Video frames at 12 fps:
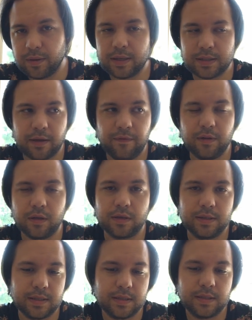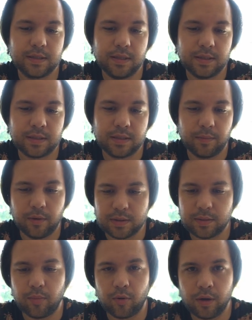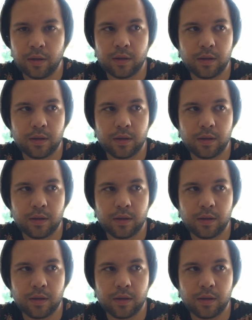because I feel consistency is the most important.